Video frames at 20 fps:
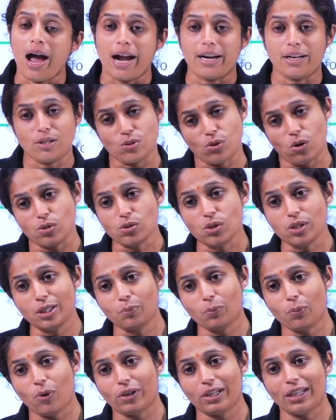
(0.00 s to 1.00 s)
and it is also
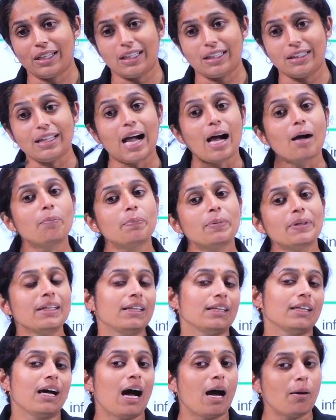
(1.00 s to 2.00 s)
important in the
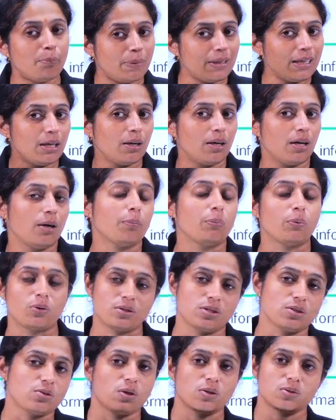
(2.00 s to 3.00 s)
appeal
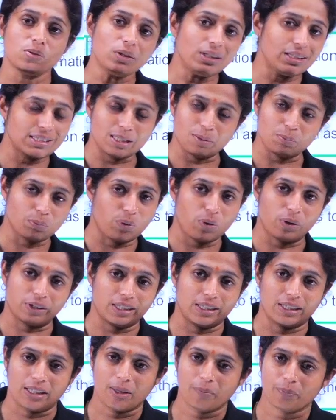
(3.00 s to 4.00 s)
process also, it is
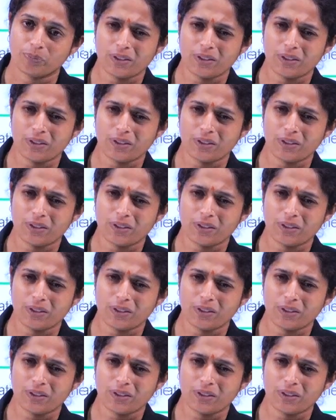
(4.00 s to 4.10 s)
important.